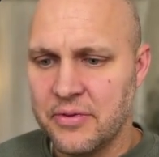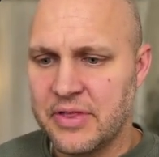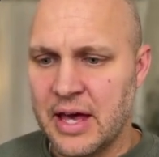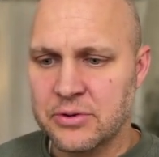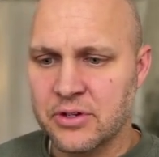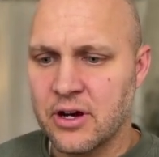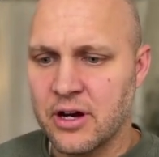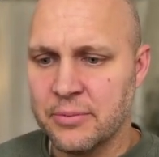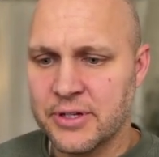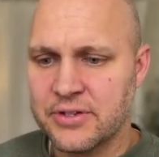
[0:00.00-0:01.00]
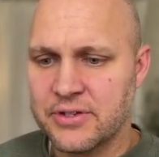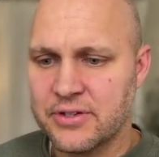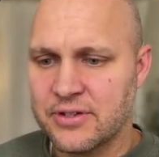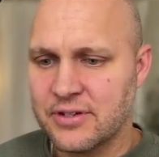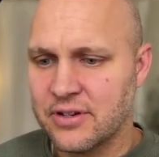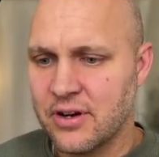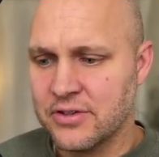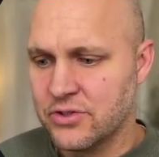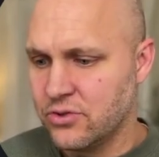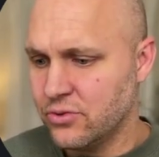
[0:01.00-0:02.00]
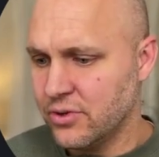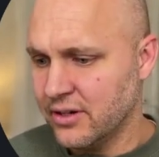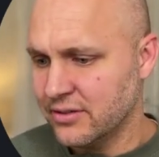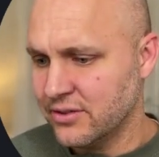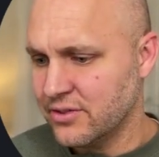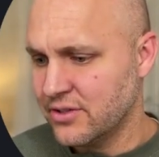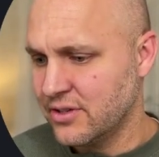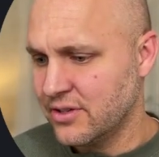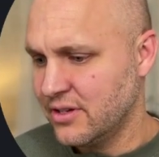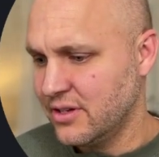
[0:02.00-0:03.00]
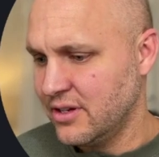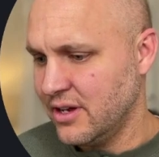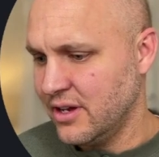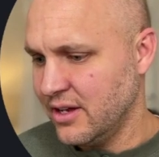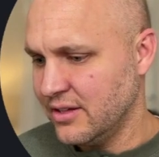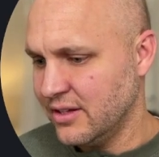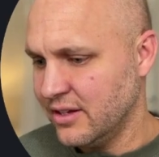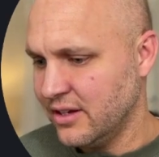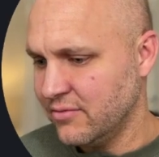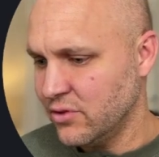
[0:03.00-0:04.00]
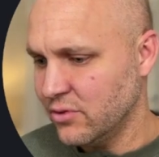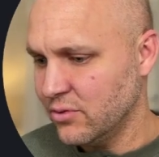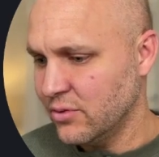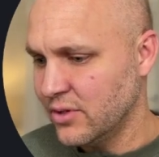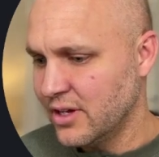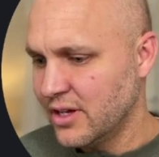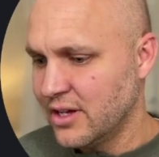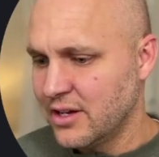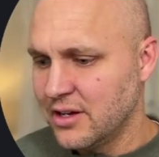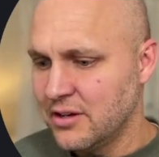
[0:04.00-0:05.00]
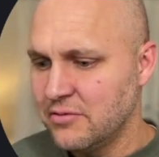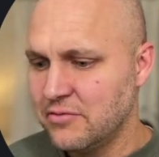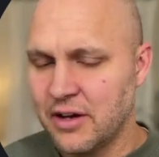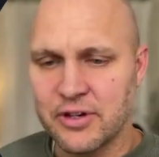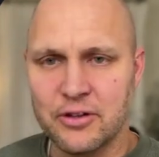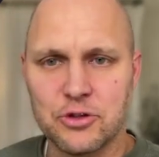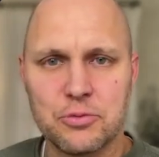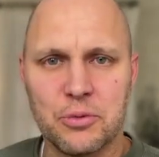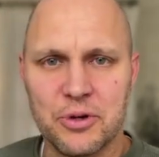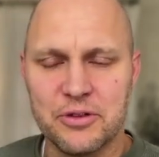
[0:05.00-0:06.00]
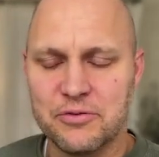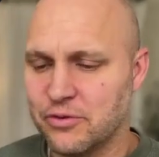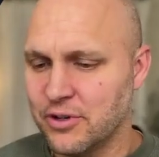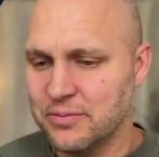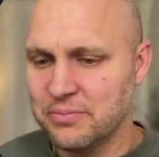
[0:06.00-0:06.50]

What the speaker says: 1,000 comments cost $2 and they give you $5 per month for free.